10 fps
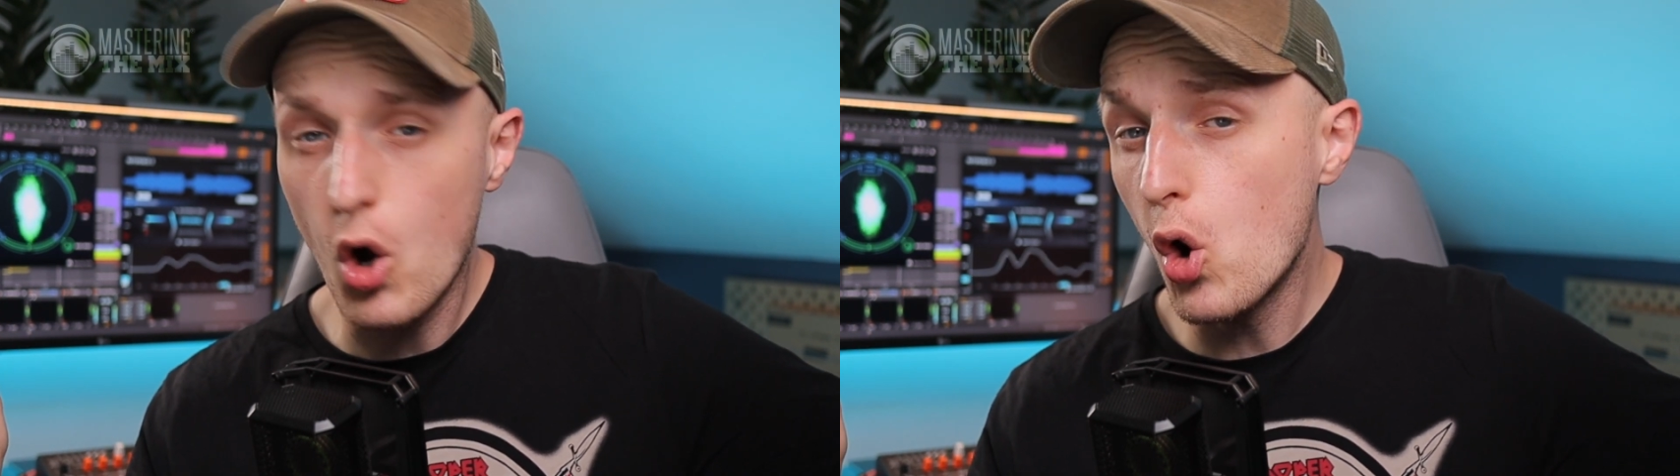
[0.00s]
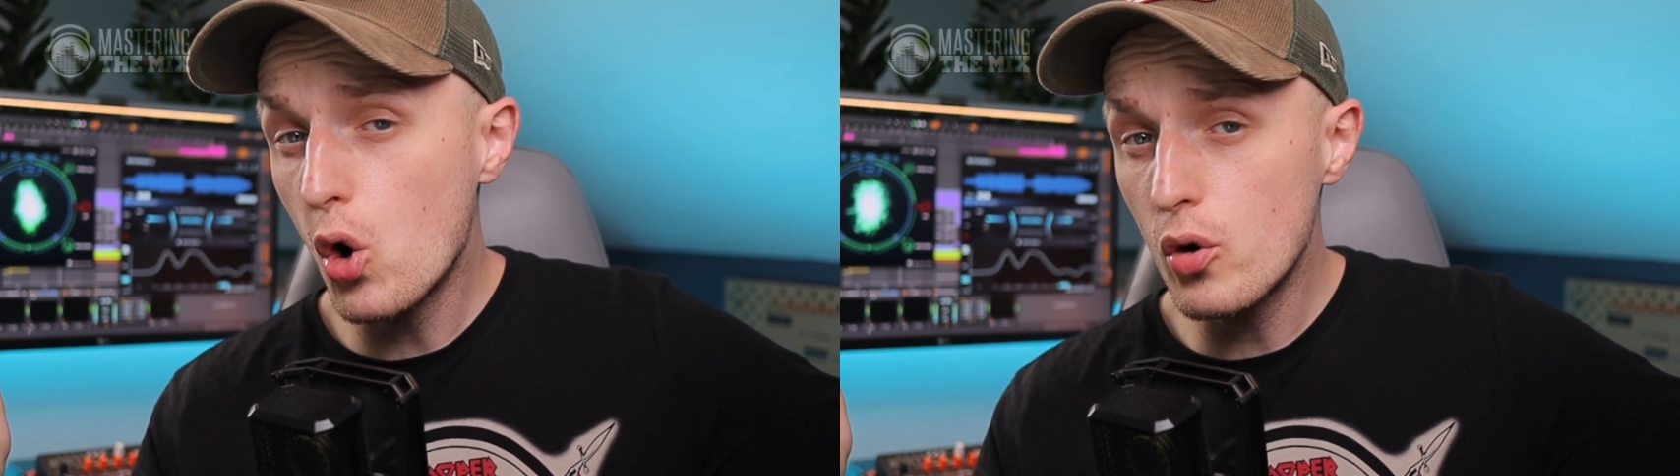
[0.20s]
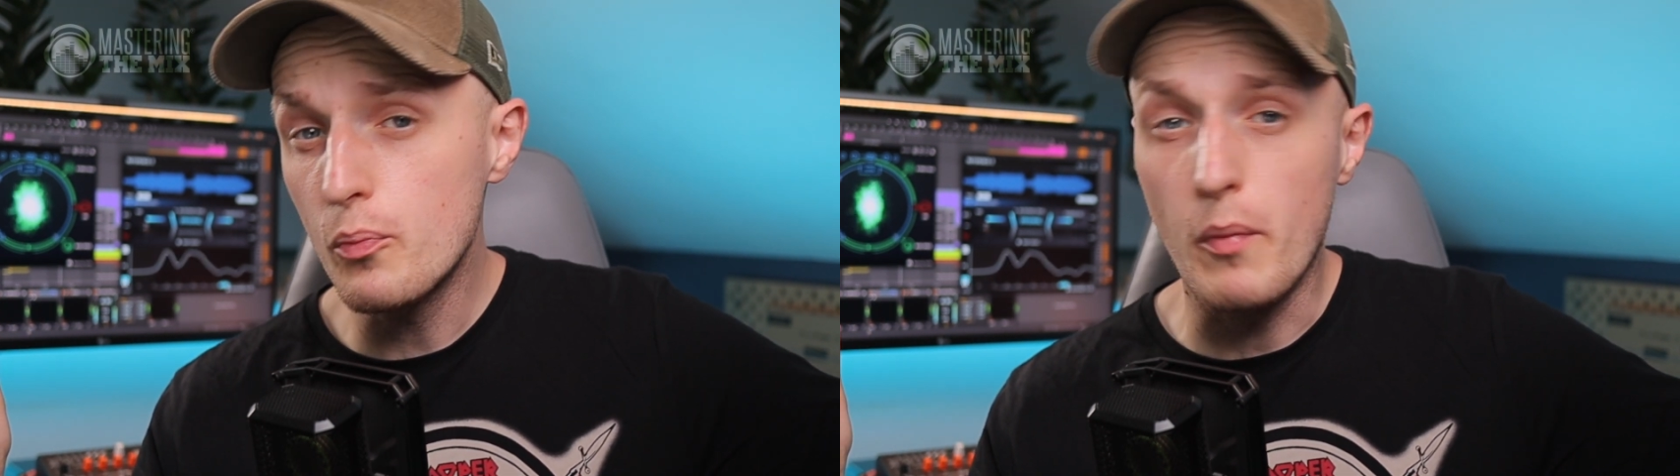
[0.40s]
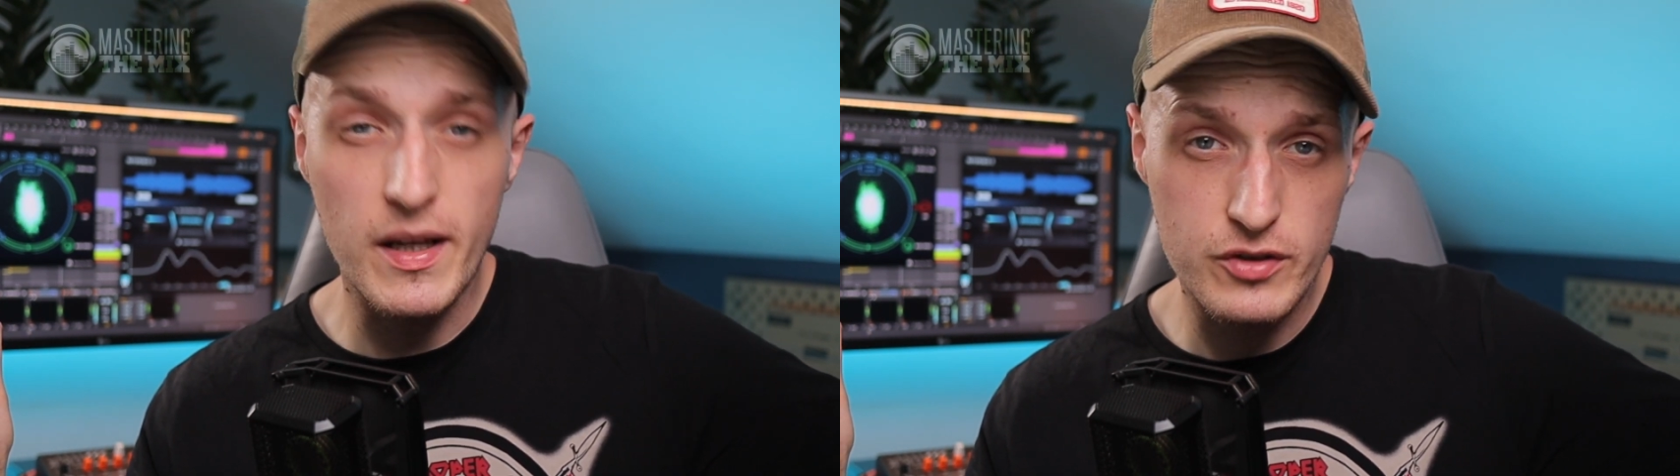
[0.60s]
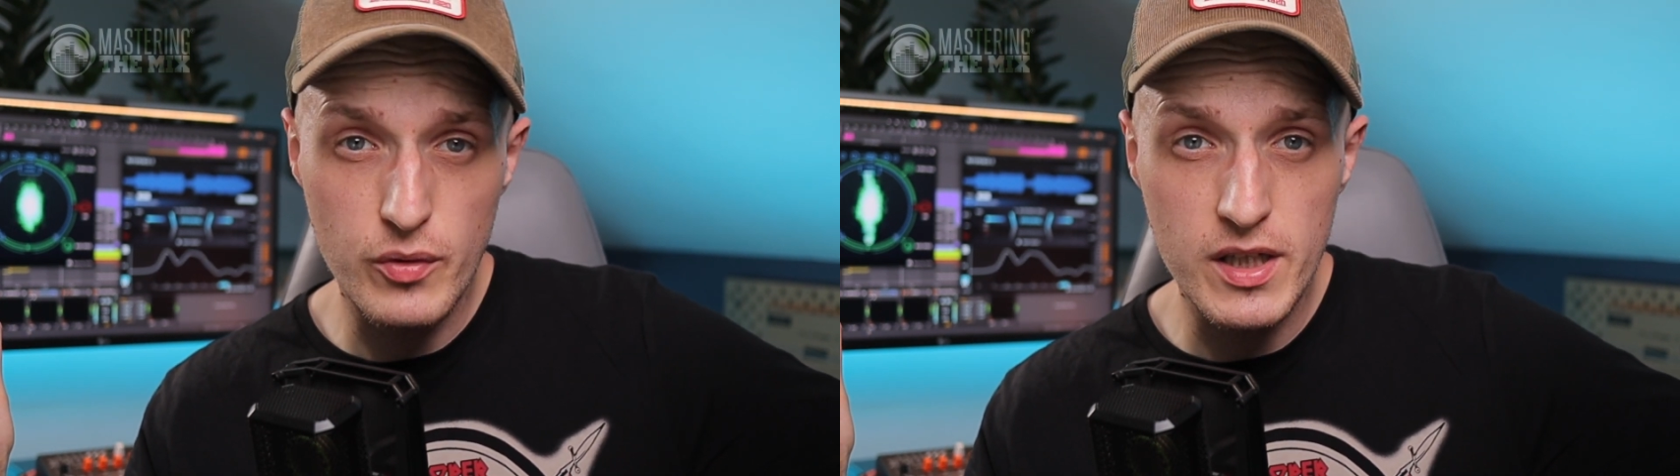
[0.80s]
or
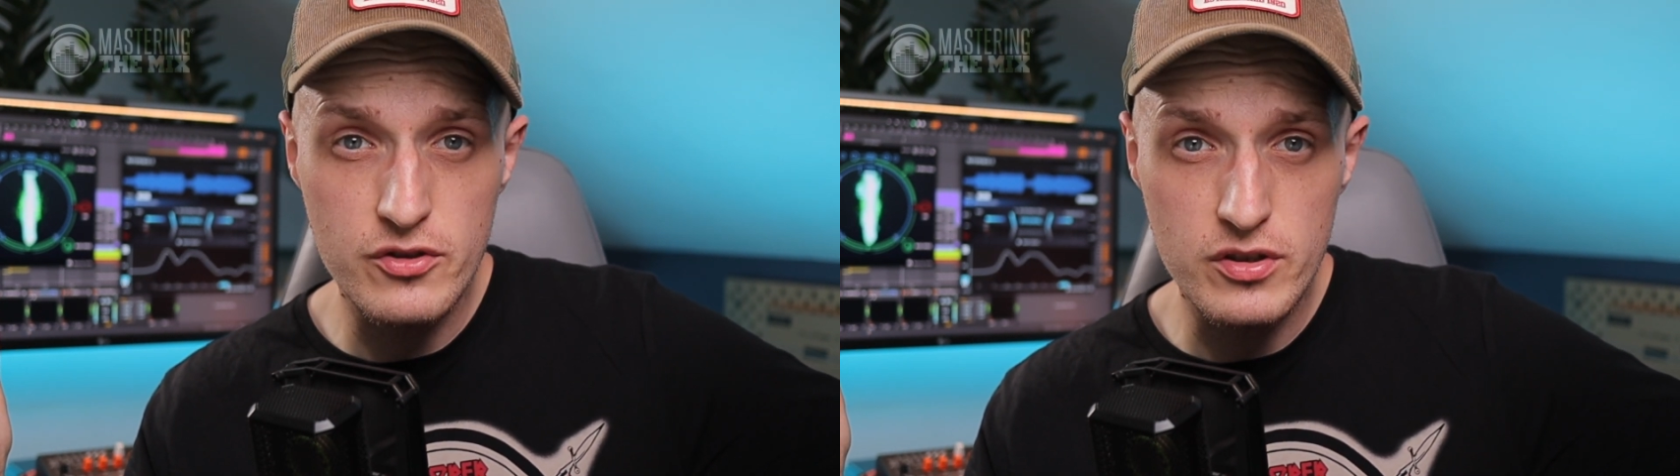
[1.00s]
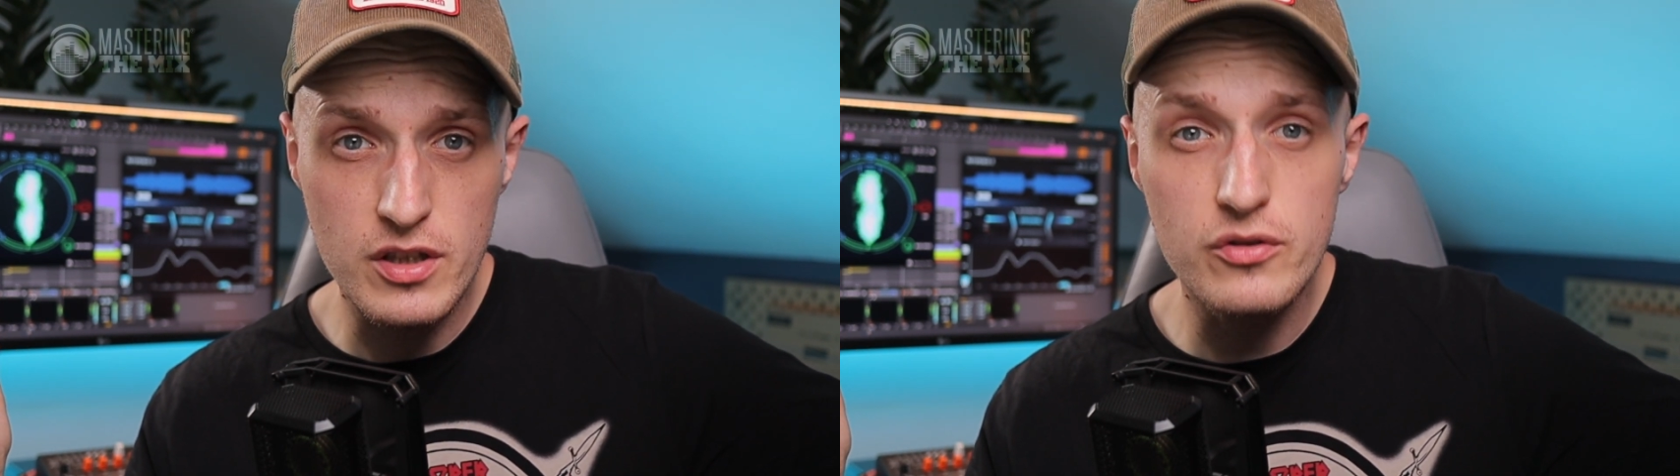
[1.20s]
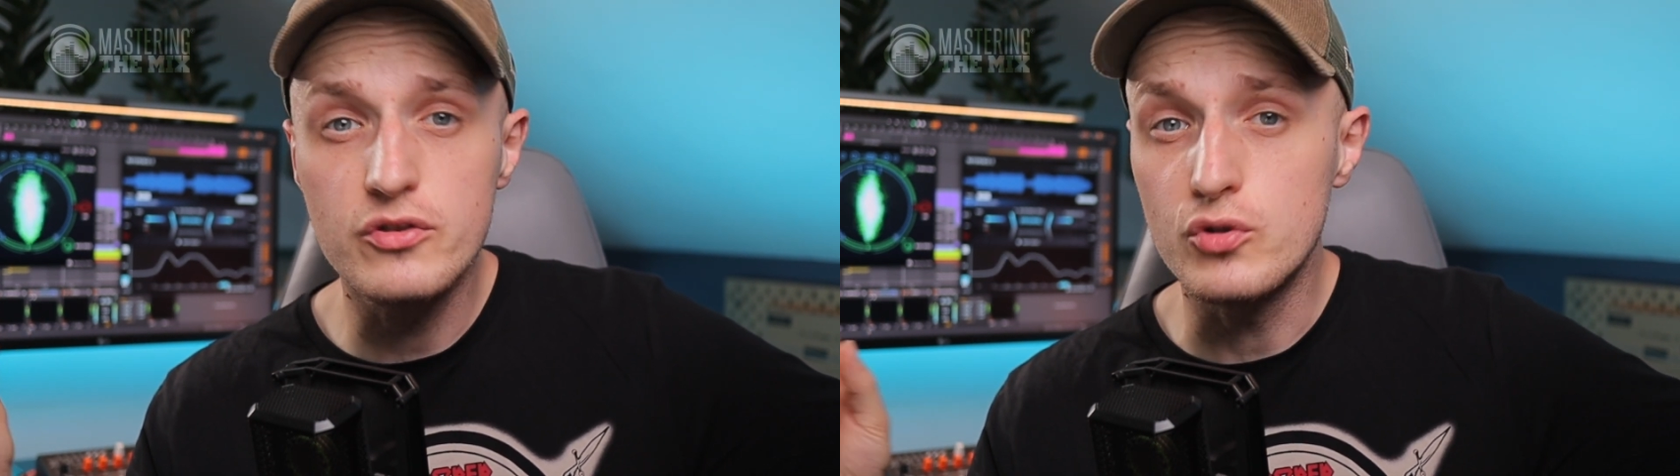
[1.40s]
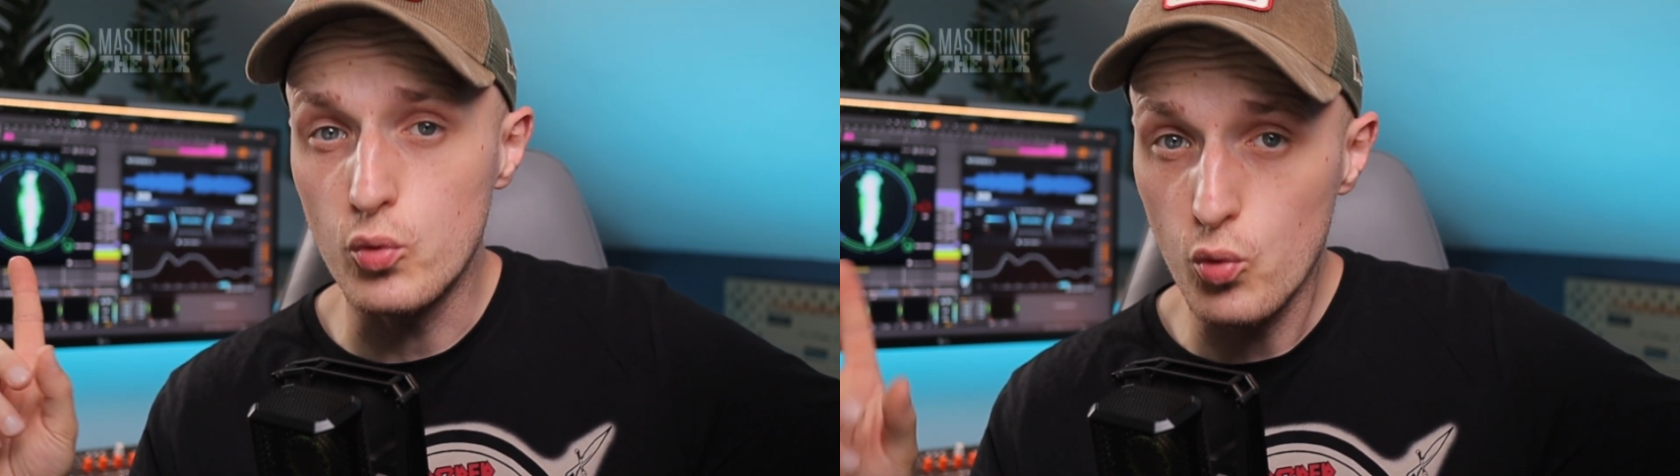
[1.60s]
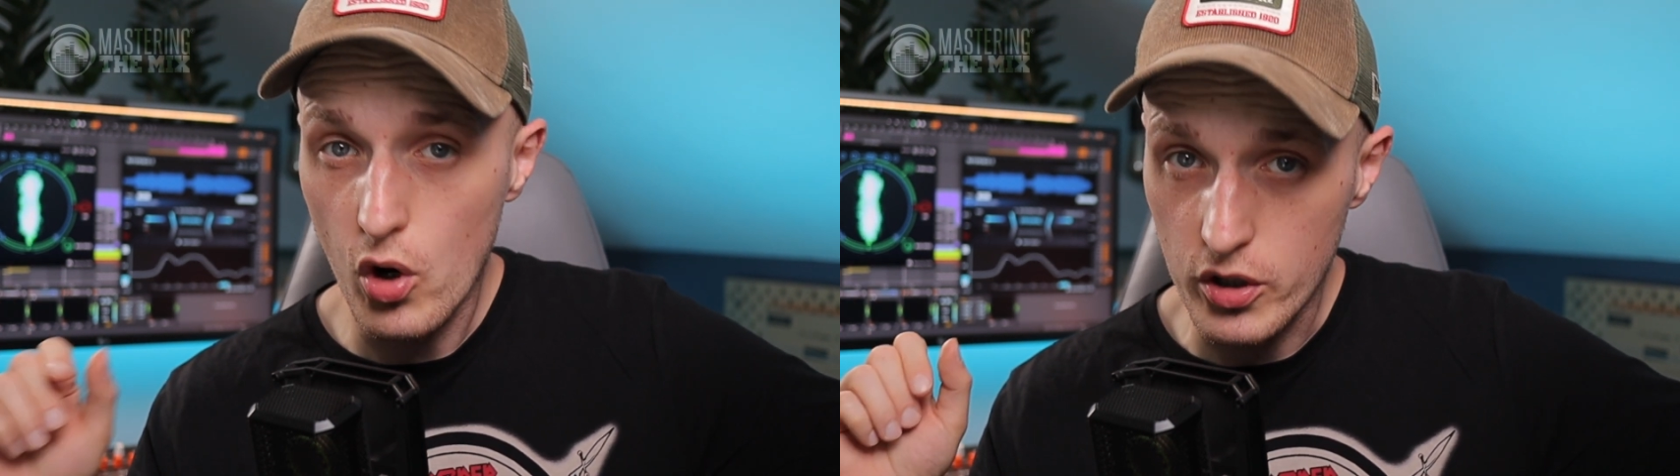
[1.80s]
mastering engineers to
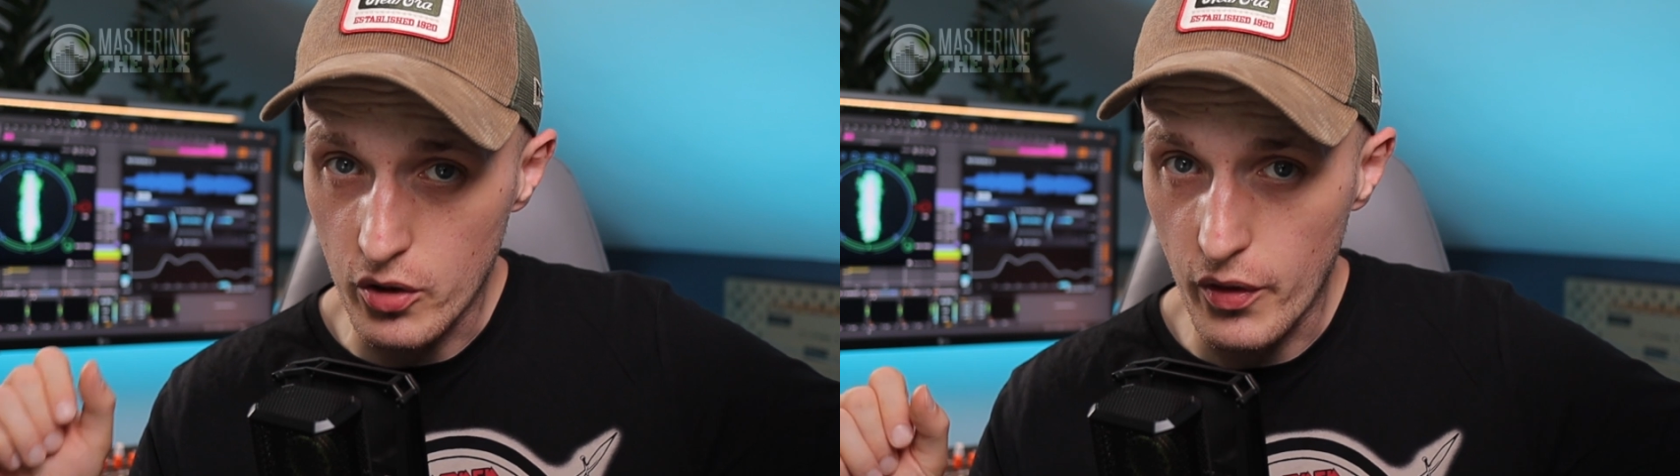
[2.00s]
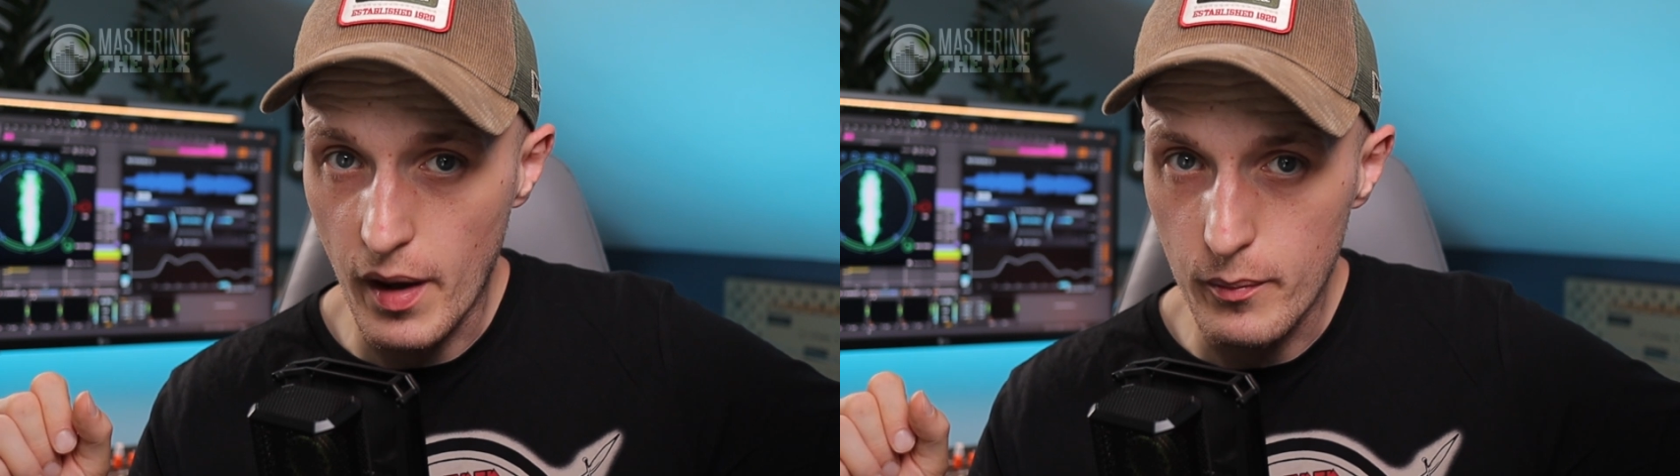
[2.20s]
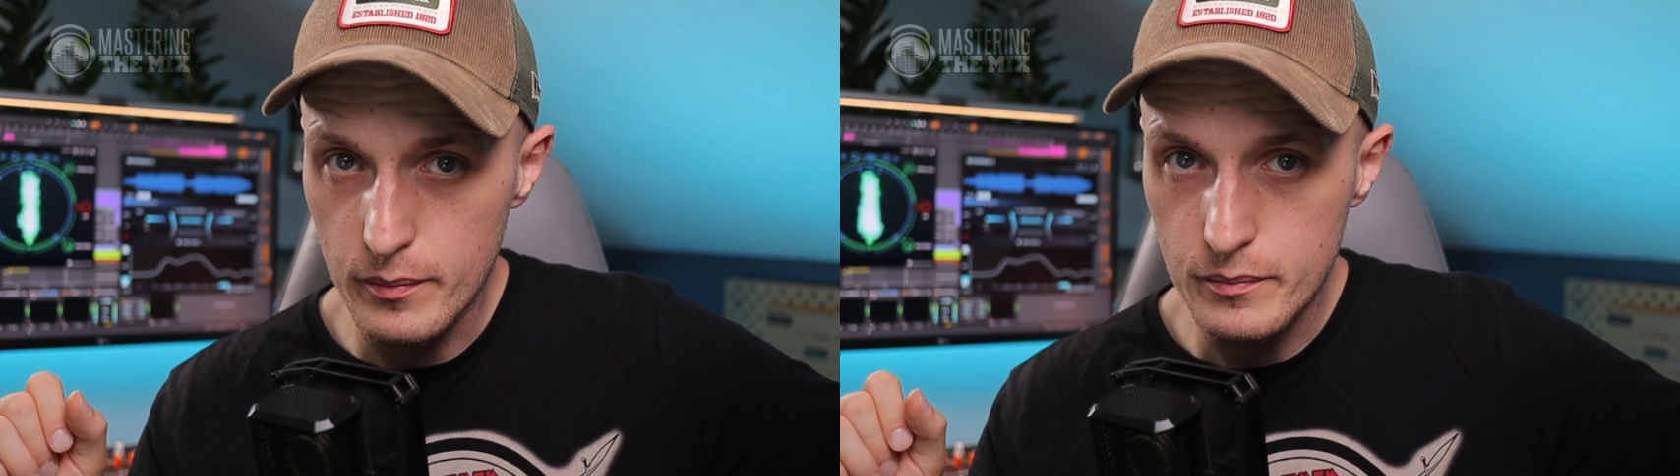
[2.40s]
work on them.